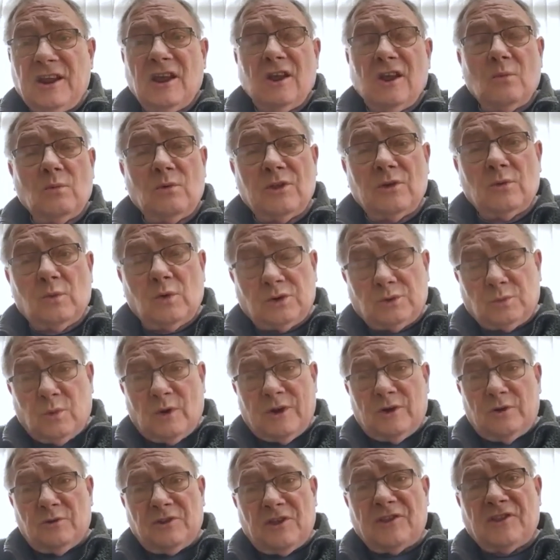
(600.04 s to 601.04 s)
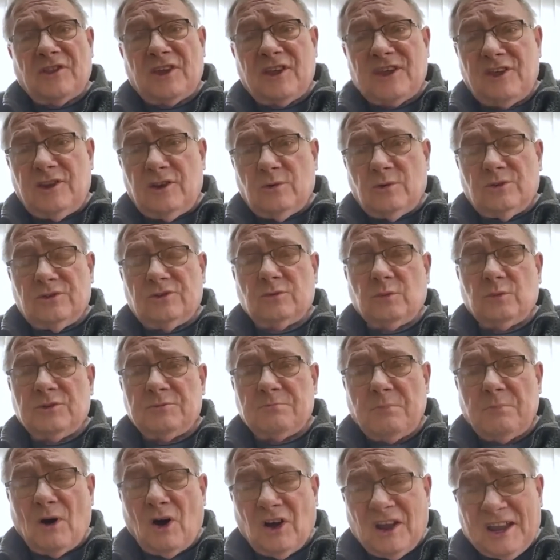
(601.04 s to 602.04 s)
the wood wheel that they used was
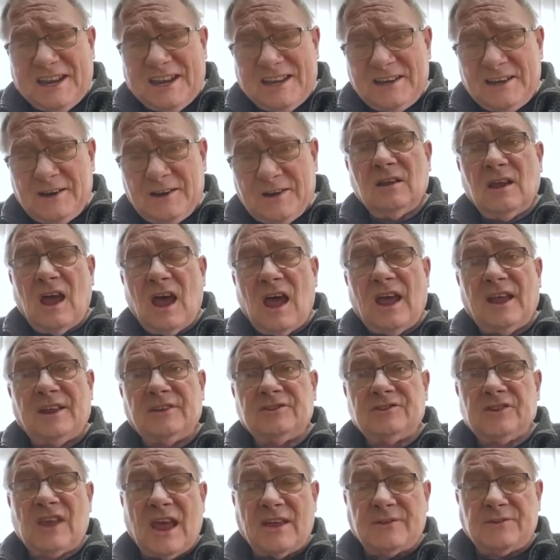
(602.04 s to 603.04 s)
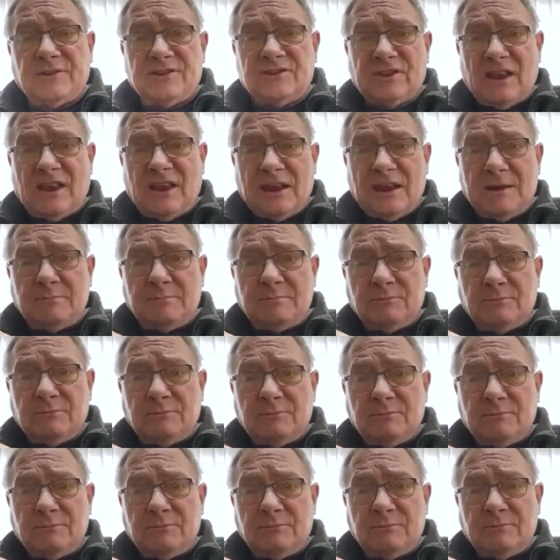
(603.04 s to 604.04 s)
pine and had the same
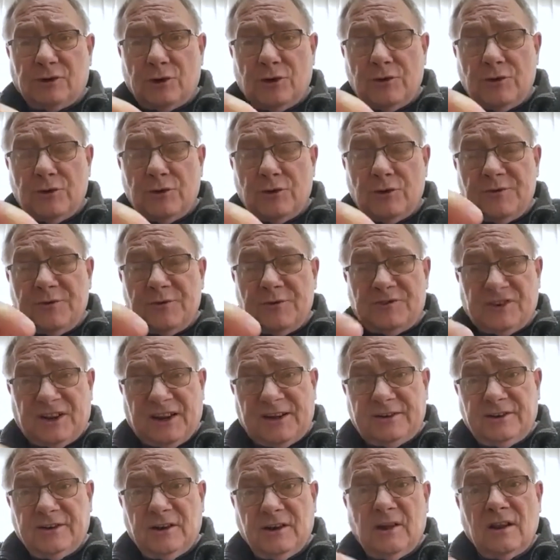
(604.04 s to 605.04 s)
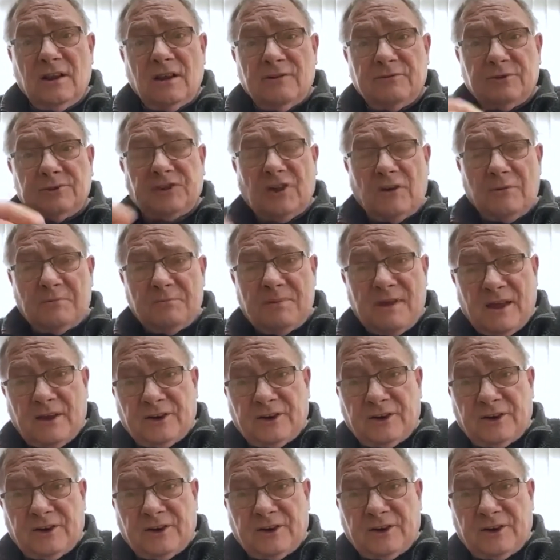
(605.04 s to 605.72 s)
grooves in it for diamond powder.